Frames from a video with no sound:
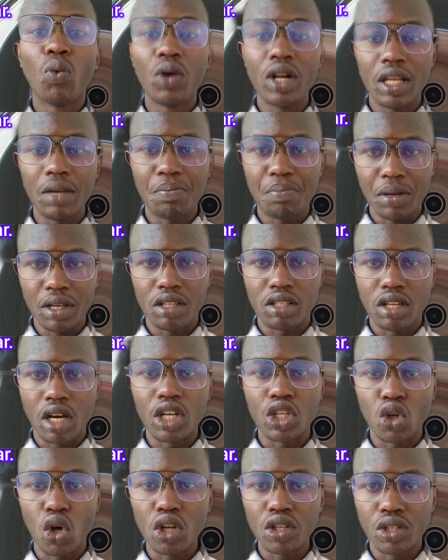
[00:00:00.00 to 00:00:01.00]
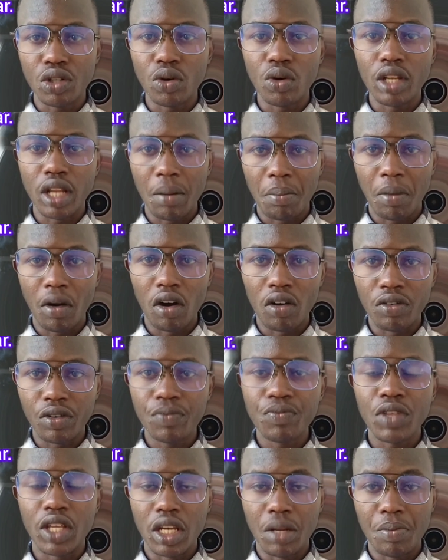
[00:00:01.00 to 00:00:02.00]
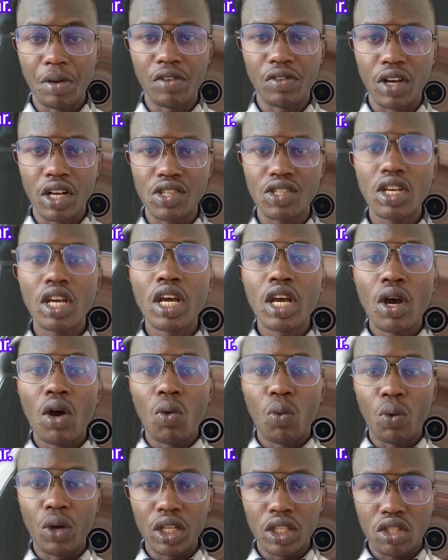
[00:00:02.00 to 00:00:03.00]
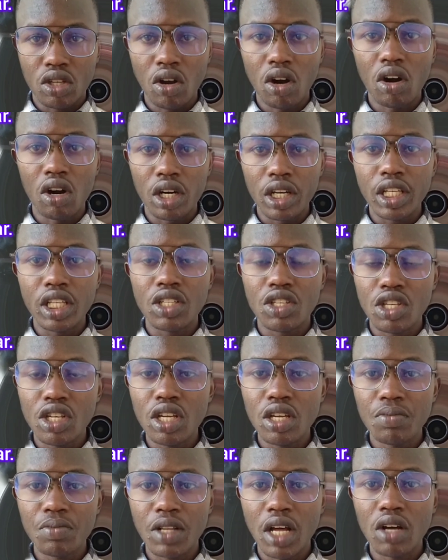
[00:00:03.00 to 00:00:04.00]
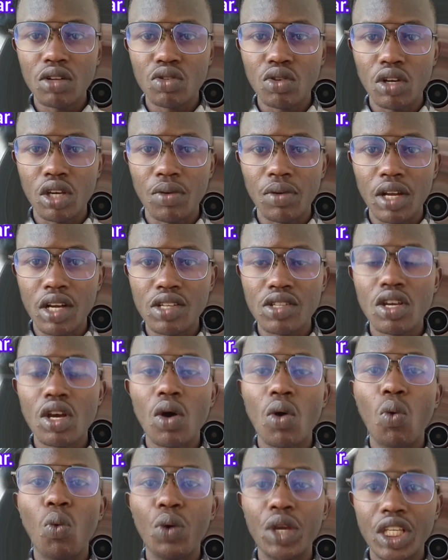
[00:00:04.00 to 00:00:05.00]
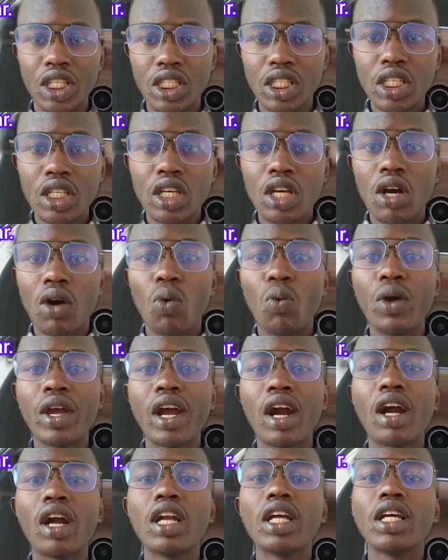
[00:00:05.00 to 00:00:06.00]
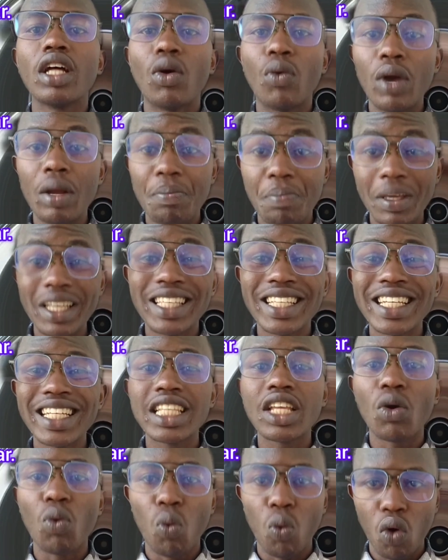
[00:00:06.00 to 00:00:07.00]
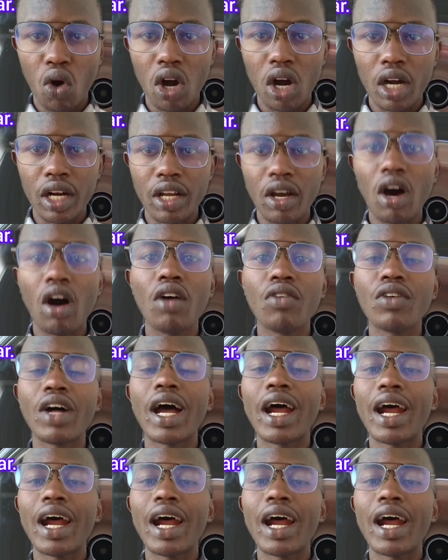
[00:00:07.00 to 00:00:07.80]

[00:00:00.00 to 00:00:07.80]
we repeat. I told you in a verb in the previous. We told. You see now talking with us. We are repeating the word of